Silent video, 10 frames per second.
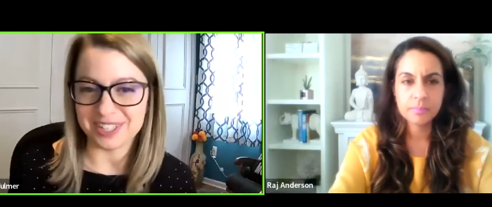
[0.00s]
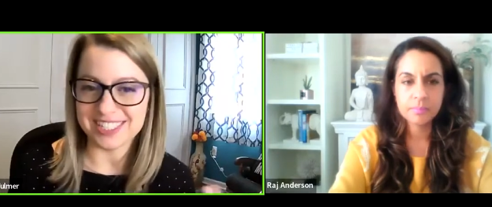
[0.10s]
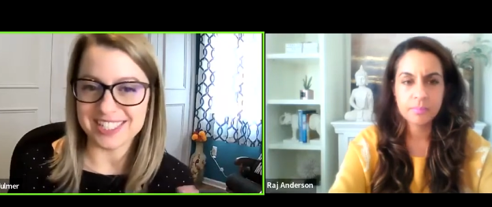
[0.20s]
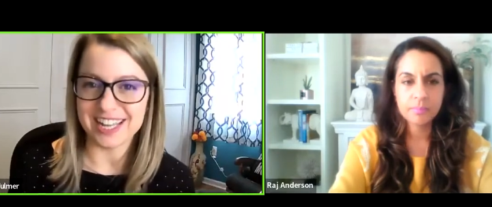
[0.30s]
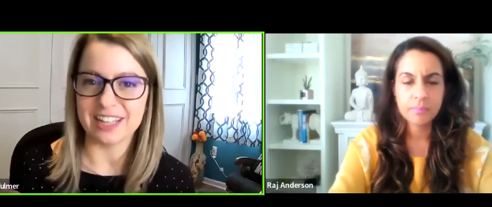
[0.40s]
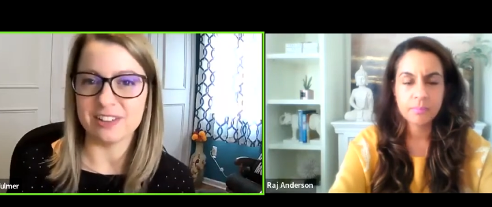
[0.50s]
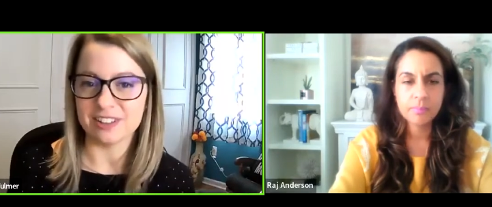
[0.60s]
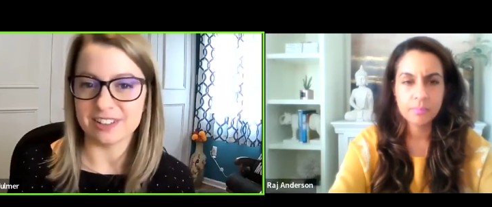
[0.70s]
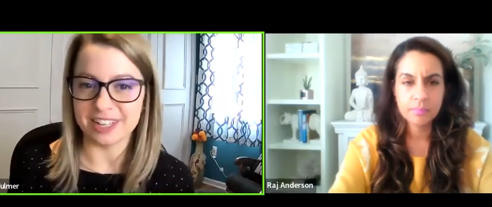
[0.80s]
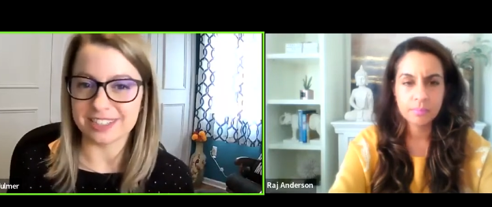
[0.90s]
Speaker 1: What does that
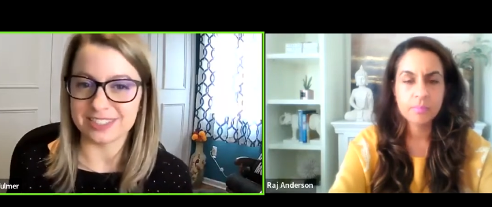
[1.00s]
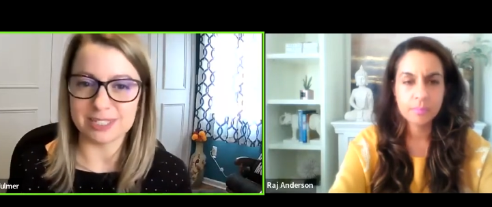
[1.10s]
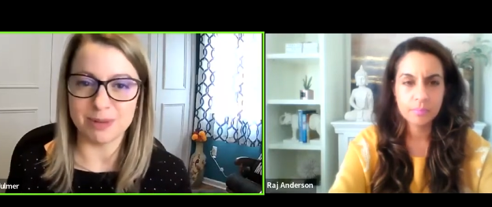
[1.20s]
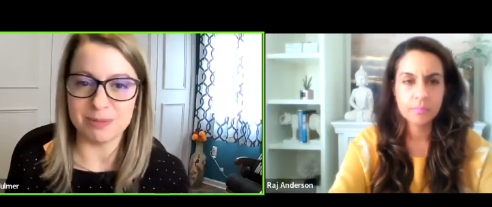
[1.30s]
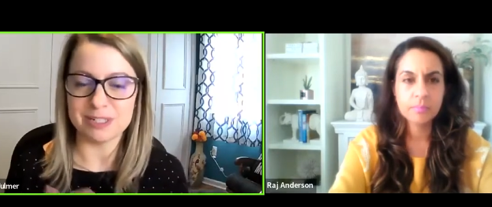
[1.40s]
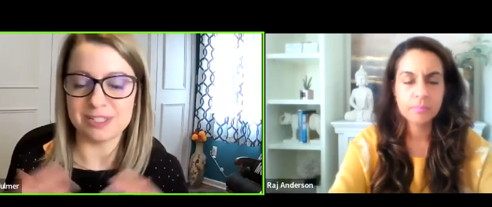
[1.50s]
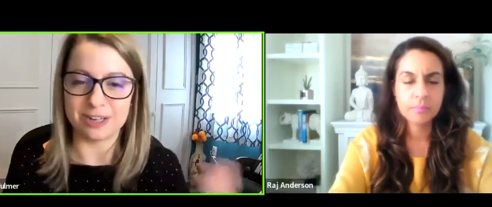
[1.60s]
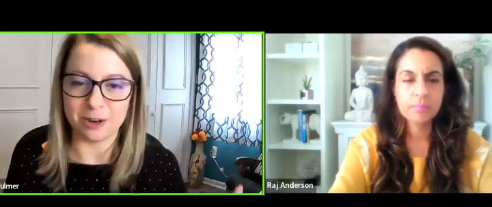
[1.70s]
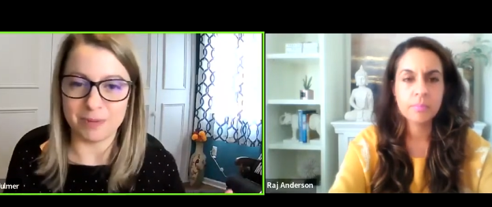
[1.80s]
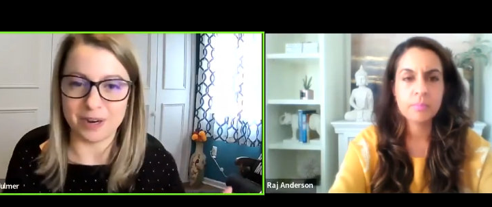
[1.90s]
look like? So let's maybe
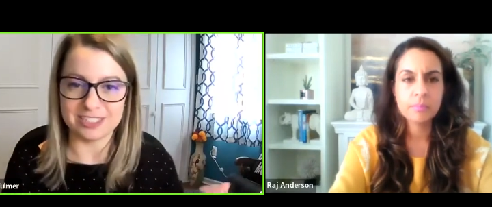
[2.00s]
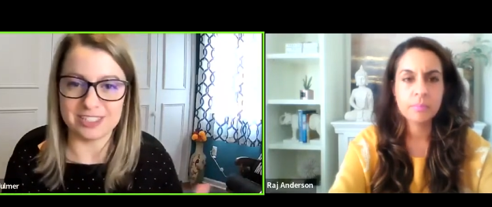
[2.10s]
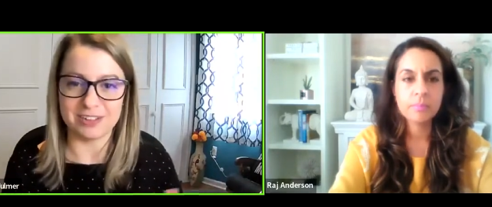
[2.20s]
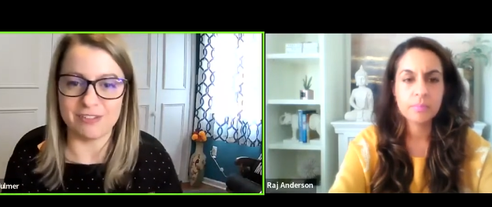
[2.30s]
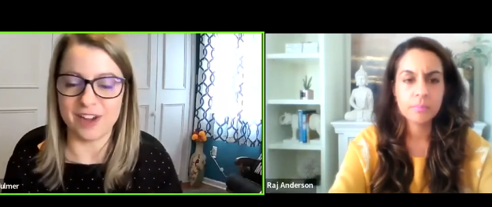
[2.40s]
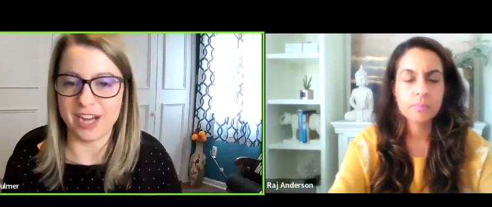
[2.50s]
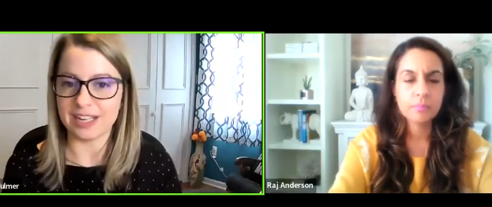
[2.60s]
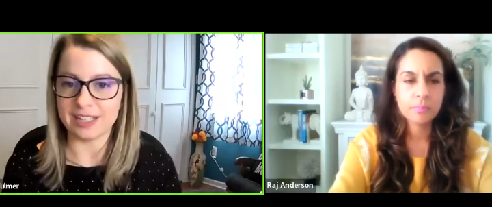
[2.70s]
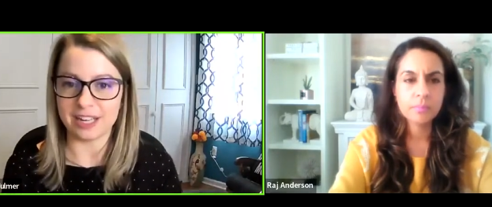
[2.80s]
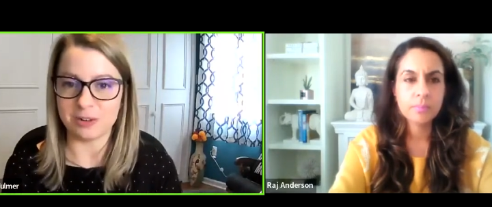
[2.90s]
start by just
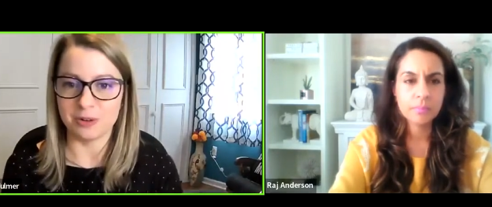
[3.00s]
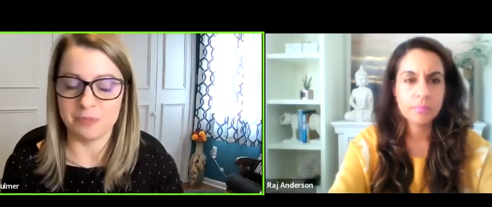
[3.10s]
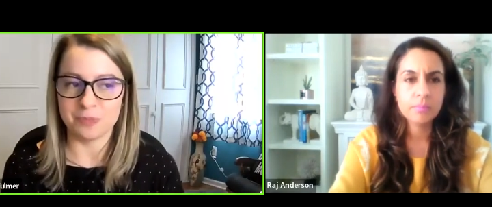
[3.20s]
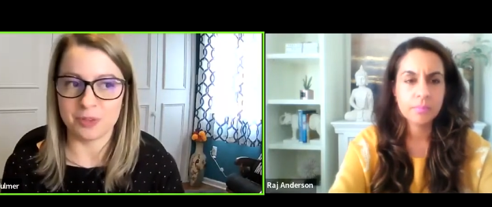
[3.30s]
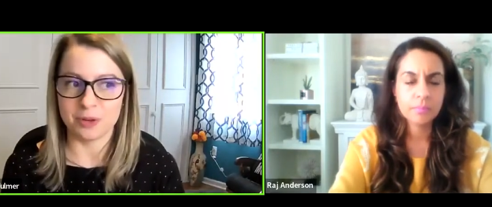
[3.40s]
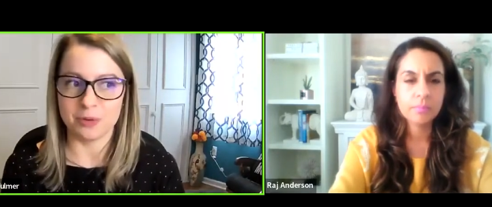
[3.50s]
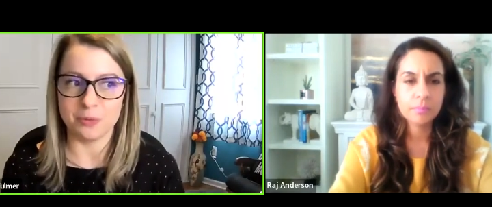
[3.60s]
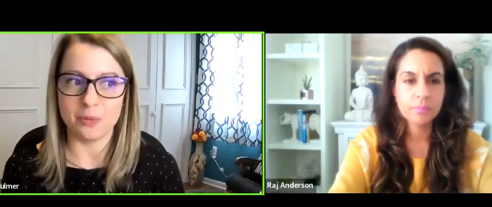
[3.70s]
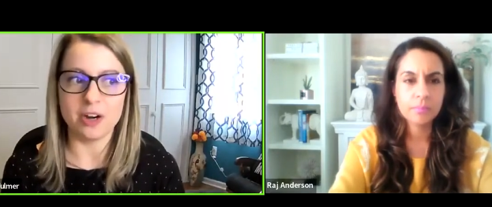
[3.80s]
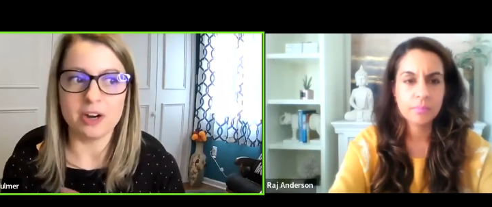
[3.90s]
defining, like,
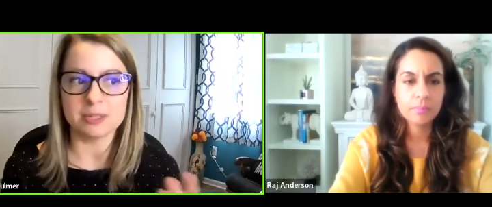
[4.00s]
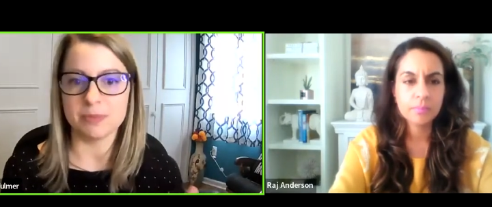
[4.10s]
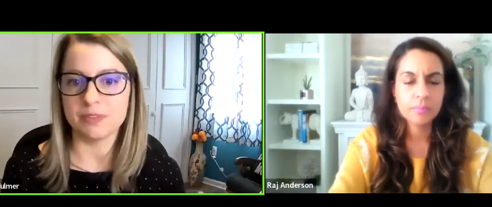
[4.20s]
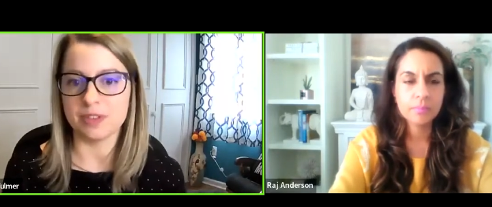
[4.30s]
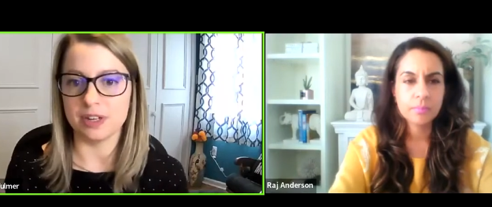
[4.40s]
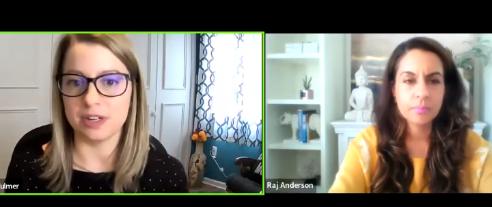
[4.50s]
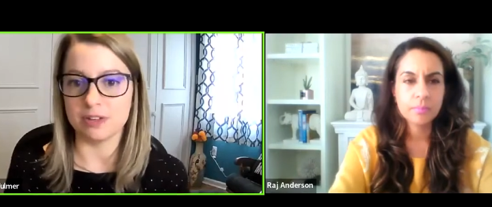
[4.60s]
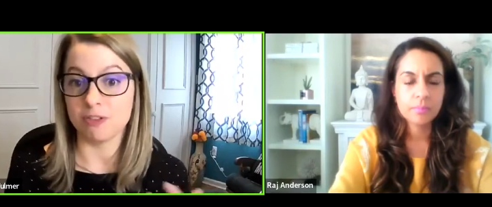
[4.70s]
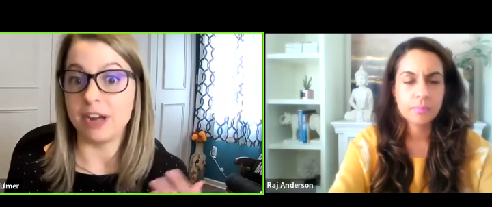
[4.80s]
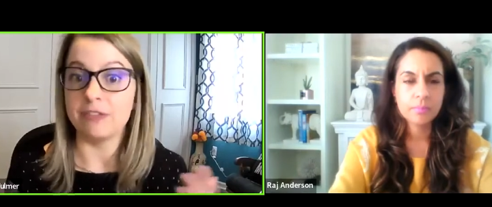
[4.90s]
what are some of the
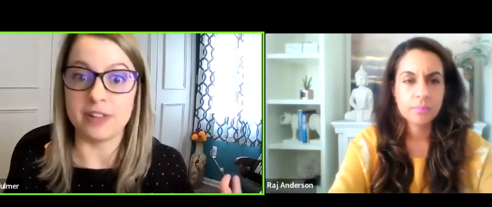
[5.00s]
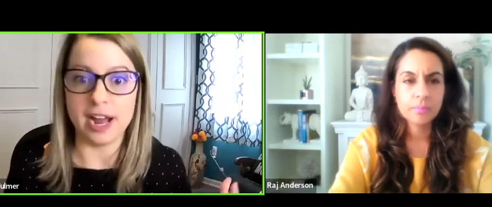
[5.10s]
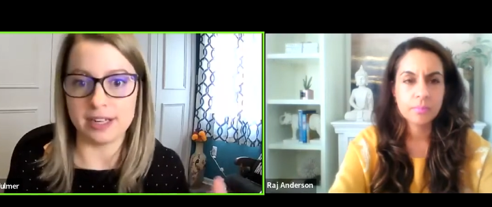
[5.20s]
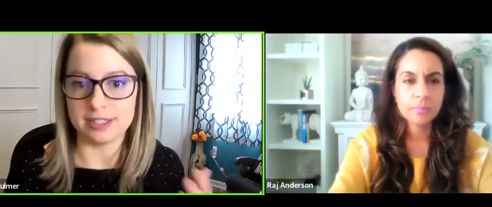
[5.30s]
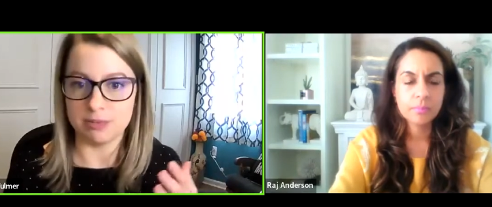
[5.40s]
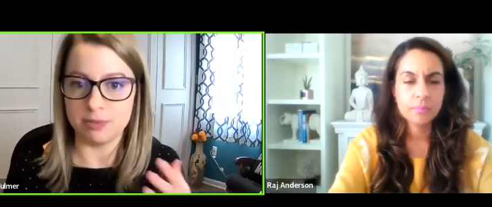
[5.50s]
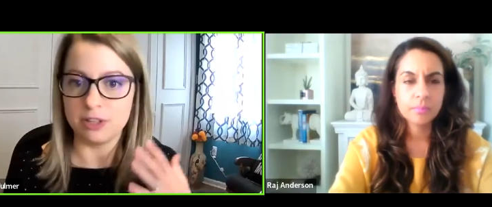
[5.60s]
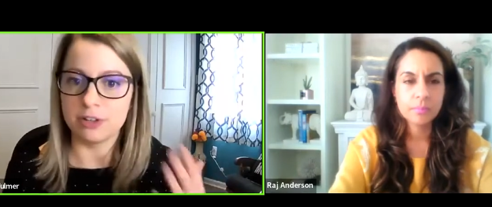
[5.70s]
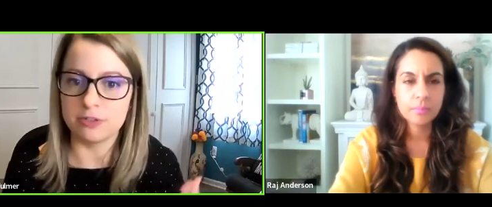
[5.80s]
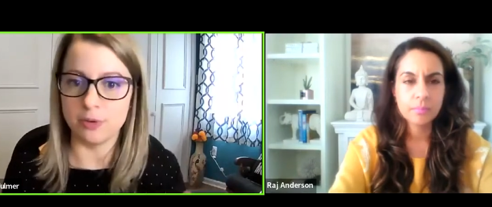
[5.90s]
red flags that we look